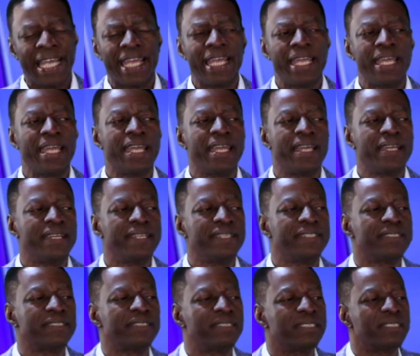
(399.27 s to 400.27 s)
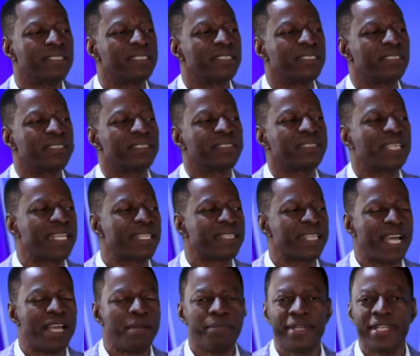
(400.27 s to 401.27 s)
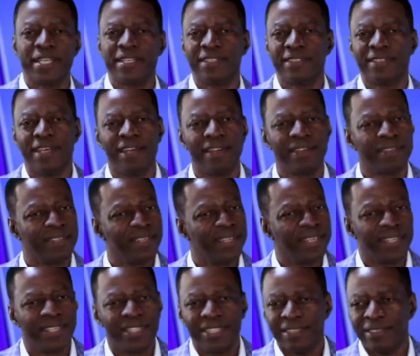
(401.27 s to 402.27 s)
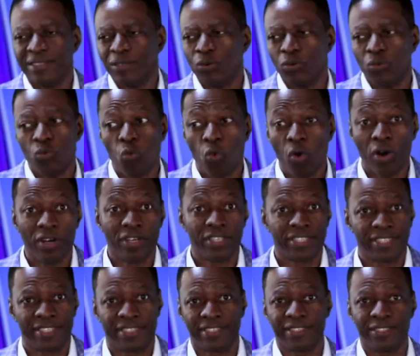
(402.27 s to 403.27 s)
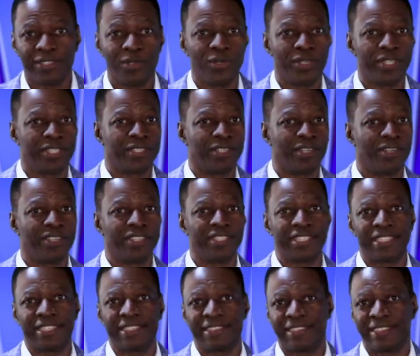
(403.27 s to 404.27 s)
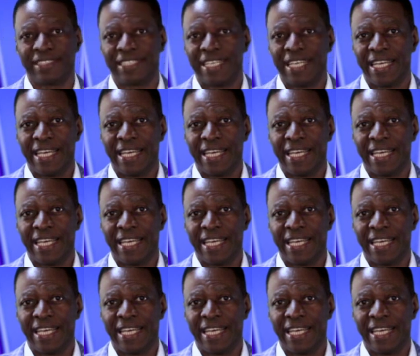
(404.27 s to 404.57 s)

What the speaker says: And I mean, wars going on.